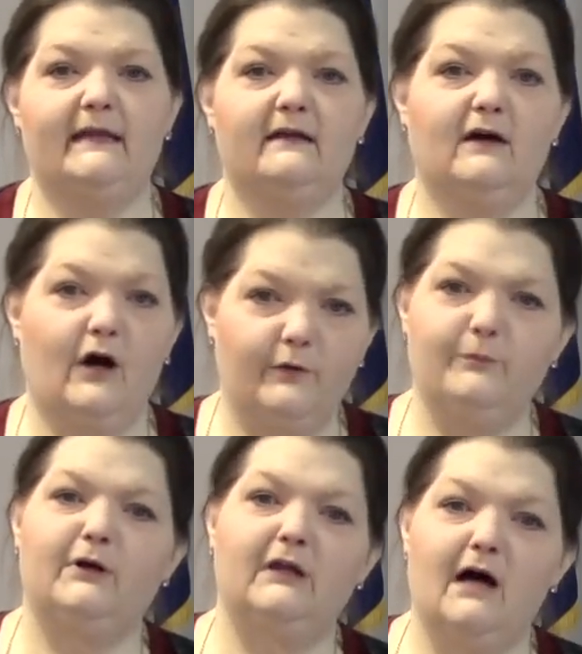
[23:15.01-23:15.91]
the
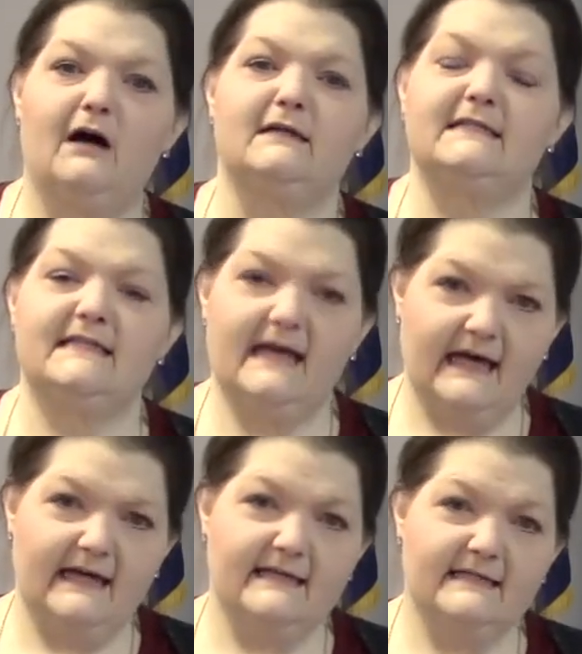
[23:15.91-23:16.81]
COBRA law
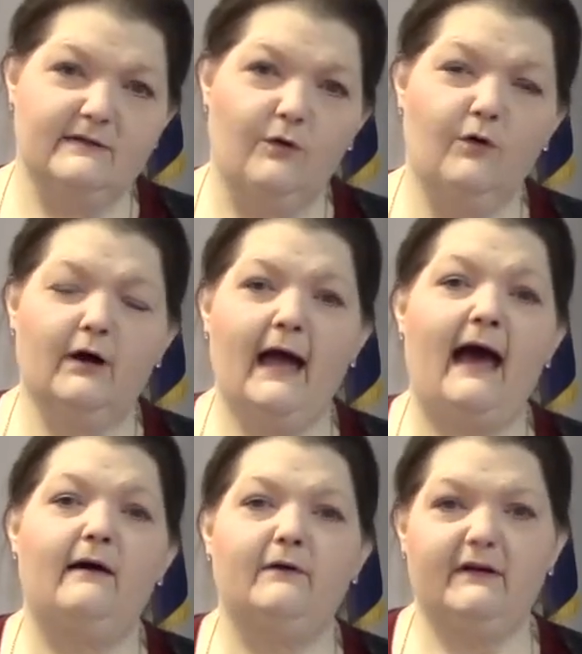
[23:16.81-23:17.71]
says or
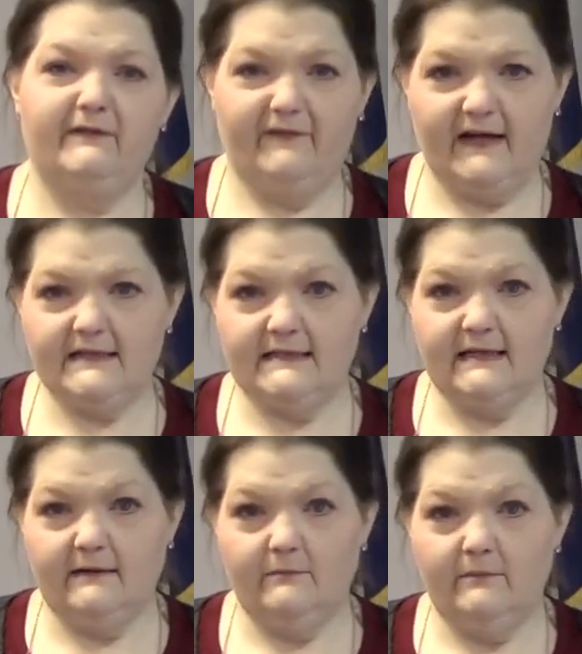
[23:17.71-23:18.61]
how it affects
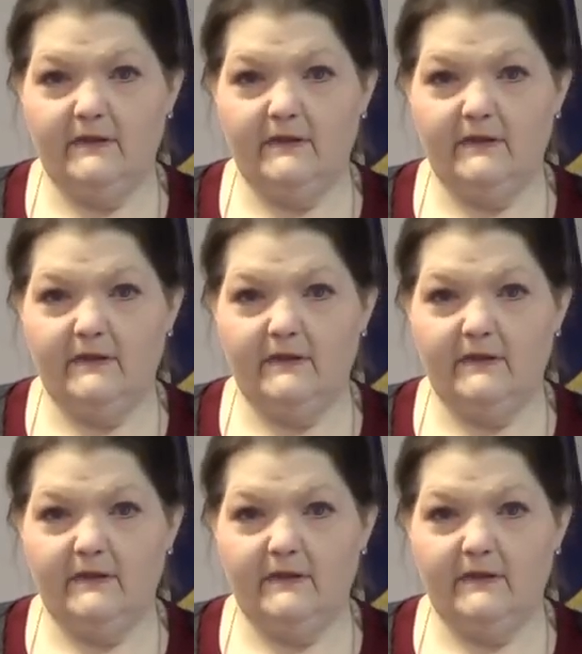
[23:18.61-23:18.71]
them.